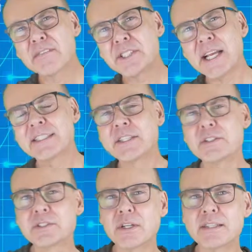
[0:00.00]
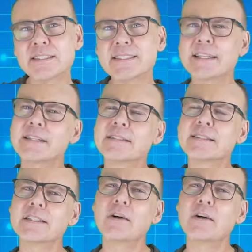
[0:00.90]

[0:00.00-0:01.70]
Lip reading: change that you'll start to see is,